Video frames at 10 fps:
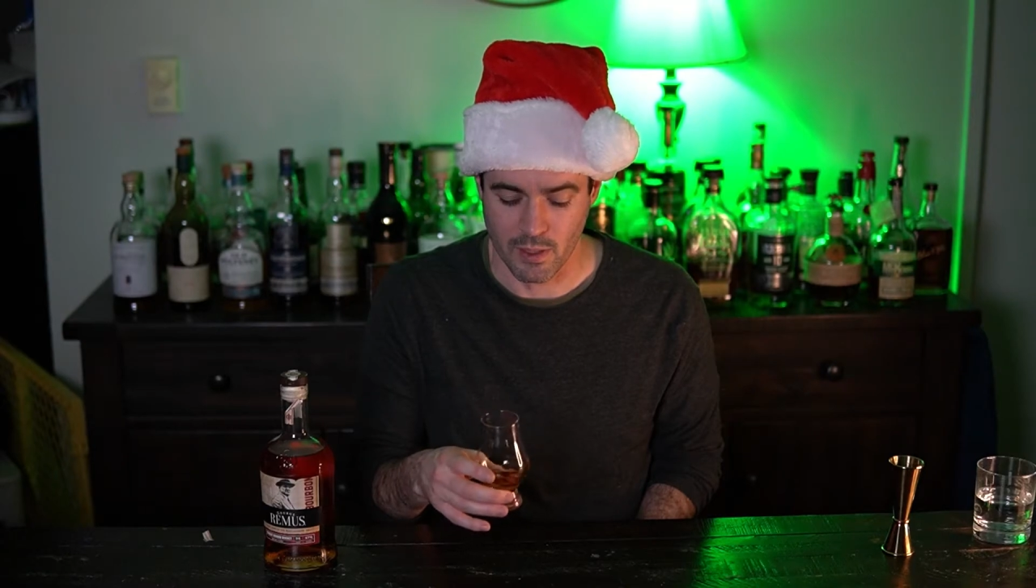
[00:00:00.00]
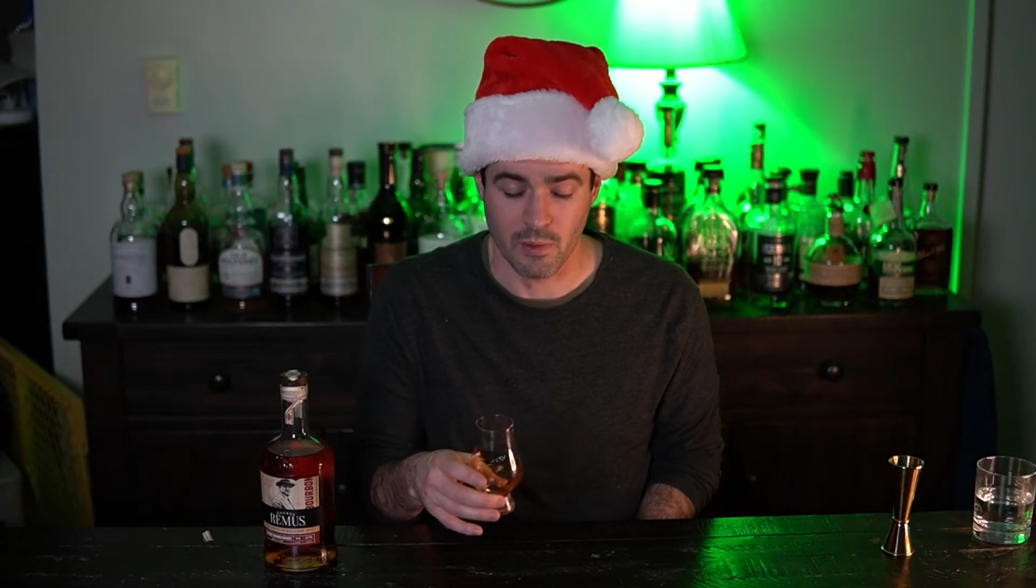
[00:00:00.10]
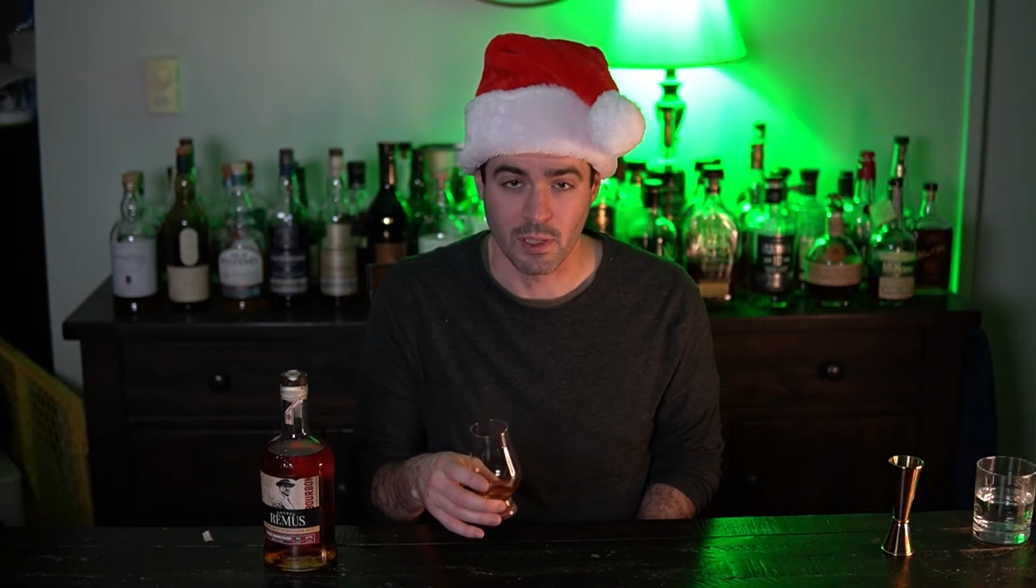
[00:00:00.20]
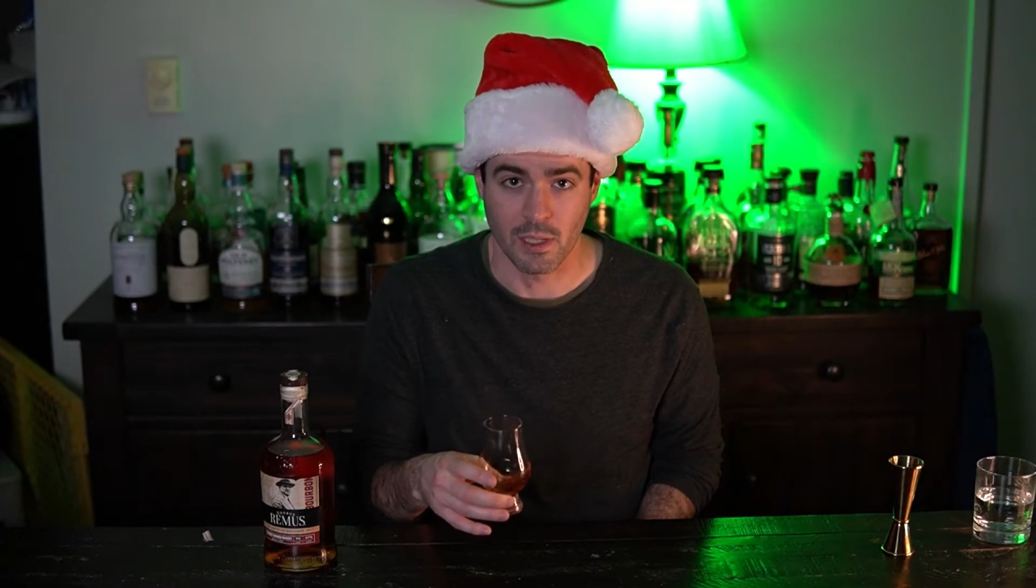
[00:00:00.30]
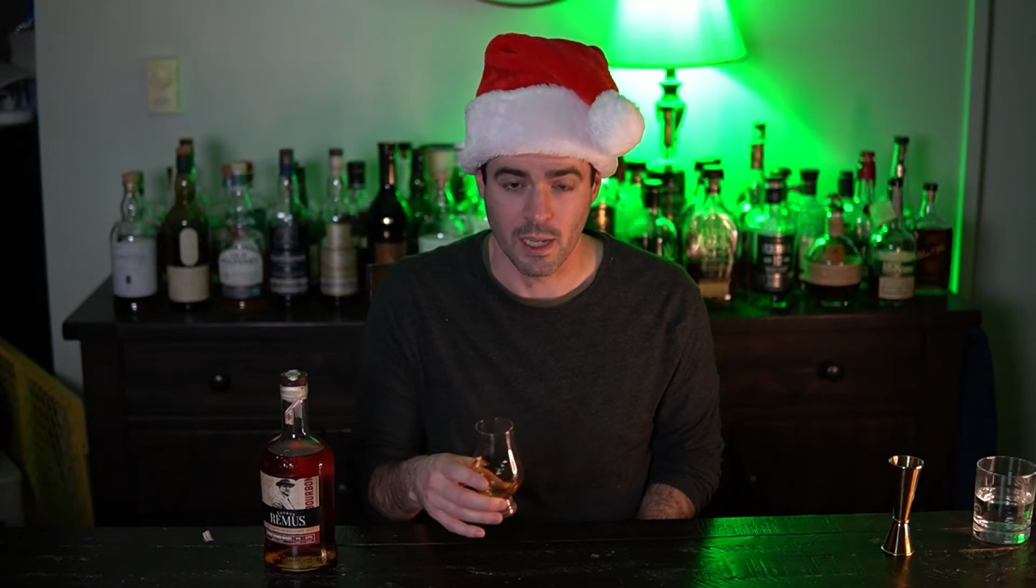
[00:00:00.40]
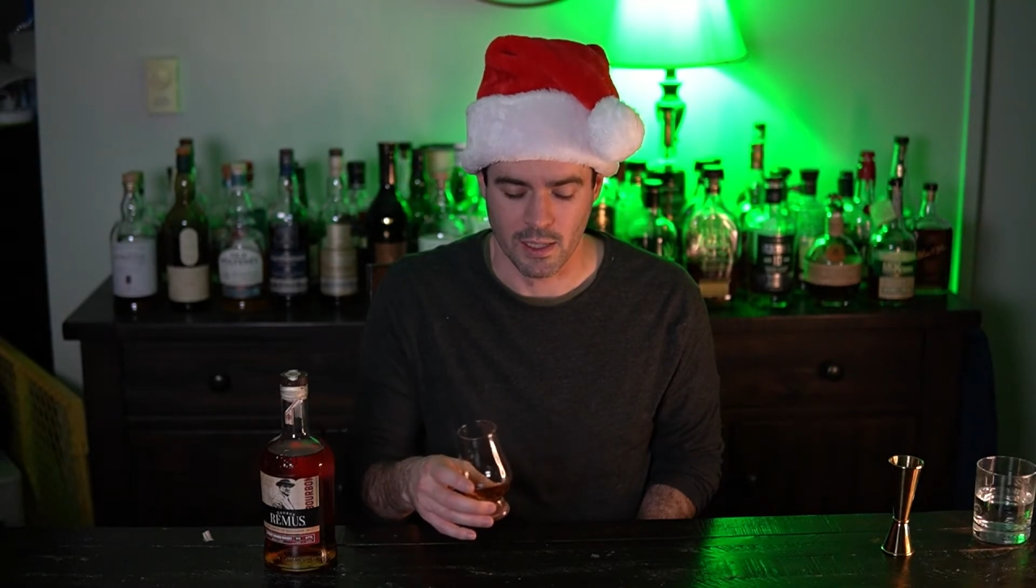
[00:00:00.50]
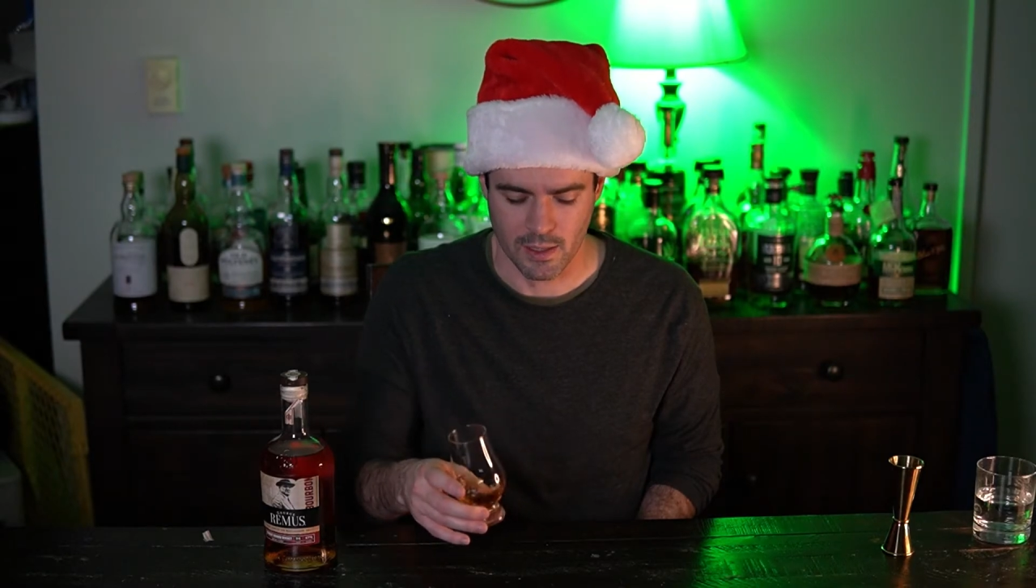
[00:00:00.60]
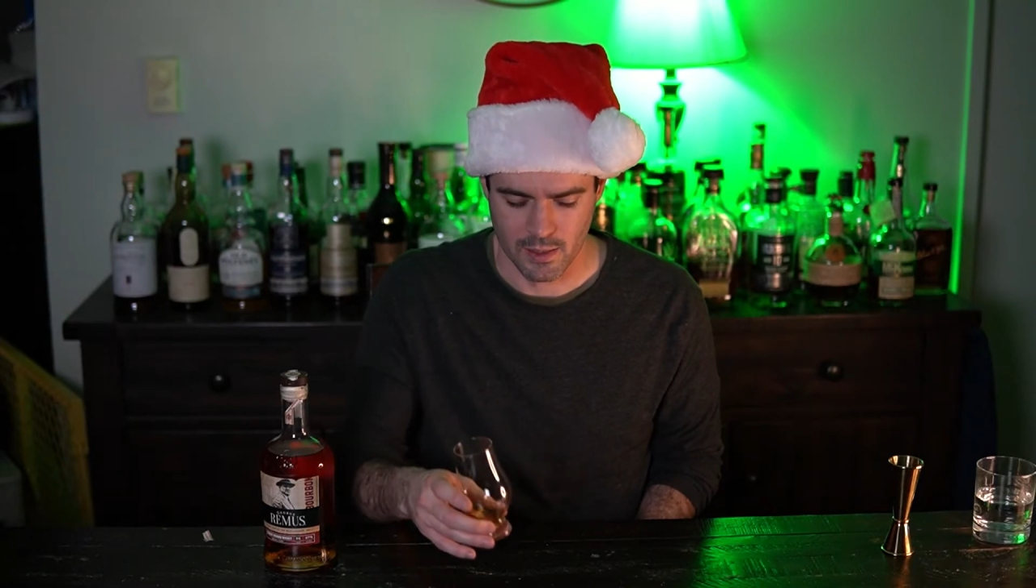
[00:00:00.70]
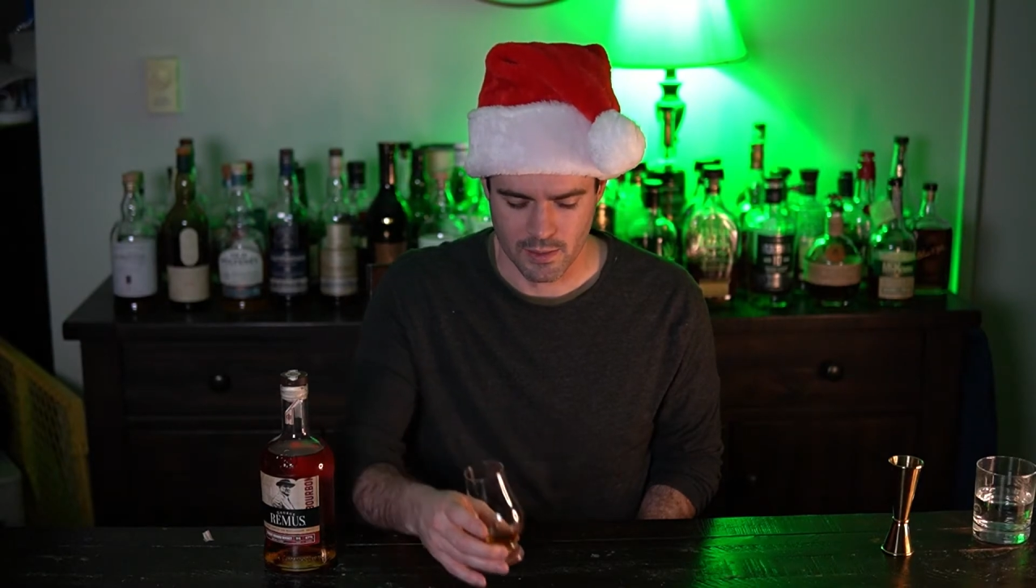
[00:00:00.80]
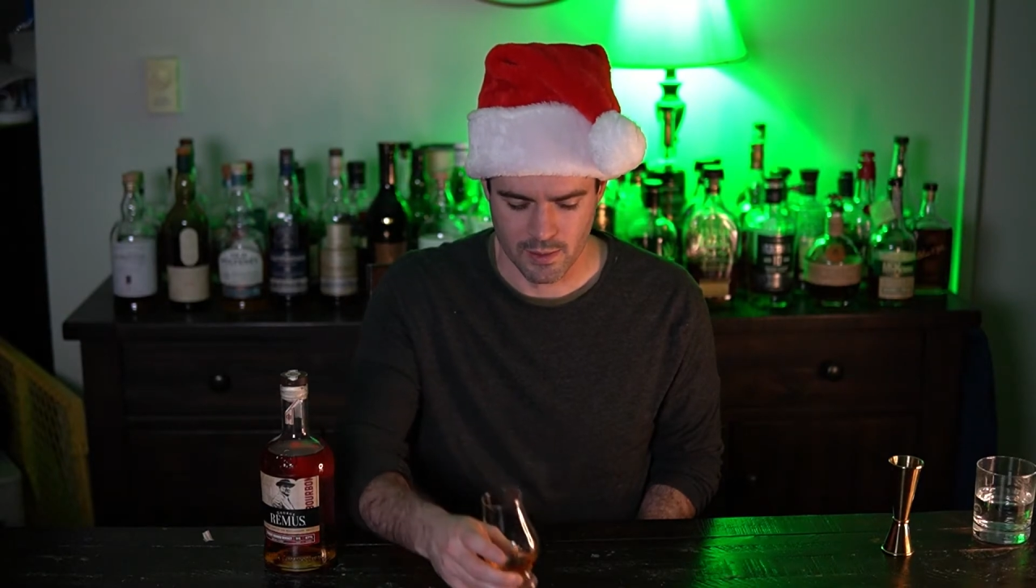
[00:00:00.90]
I really like
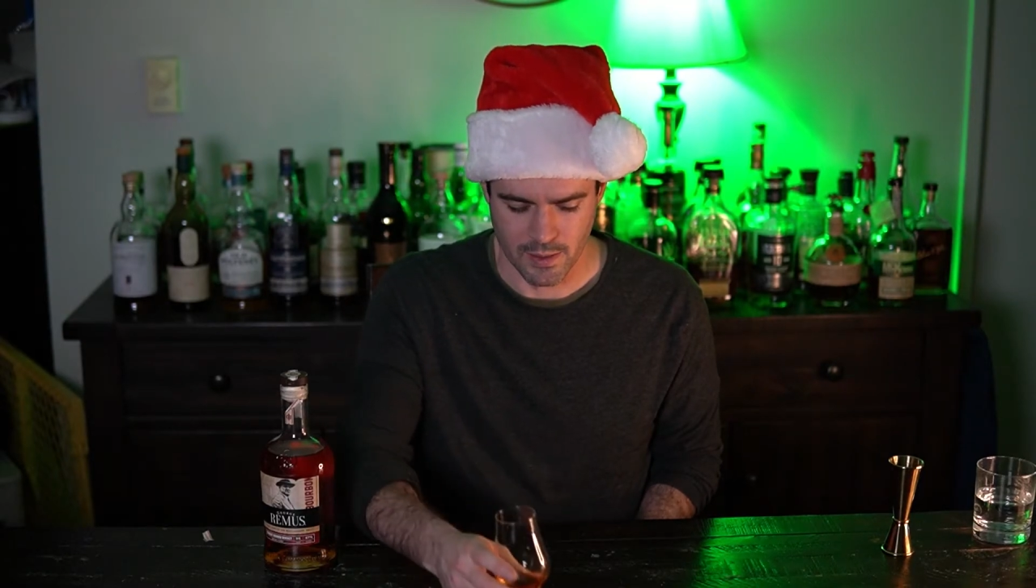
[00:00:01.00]
this.